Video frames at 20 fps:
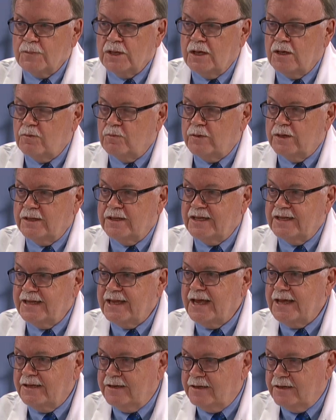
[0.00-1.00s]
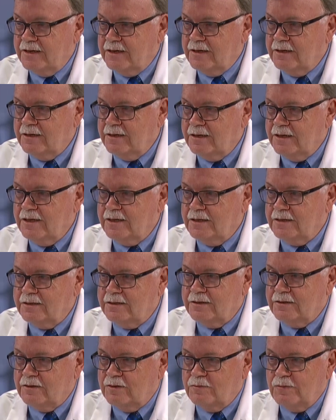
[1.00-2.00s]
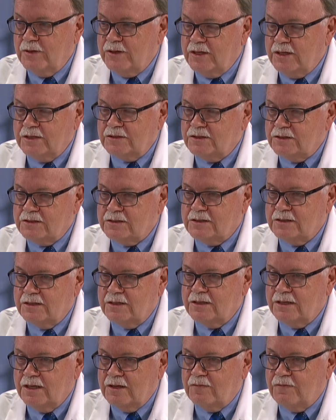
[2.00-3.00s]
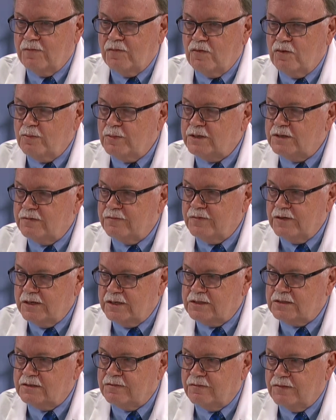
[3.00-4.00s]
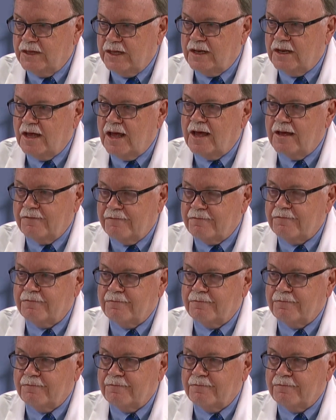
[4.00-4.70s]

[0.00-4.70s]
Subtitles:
and when they're dating, and when they're just in the formative years of their life.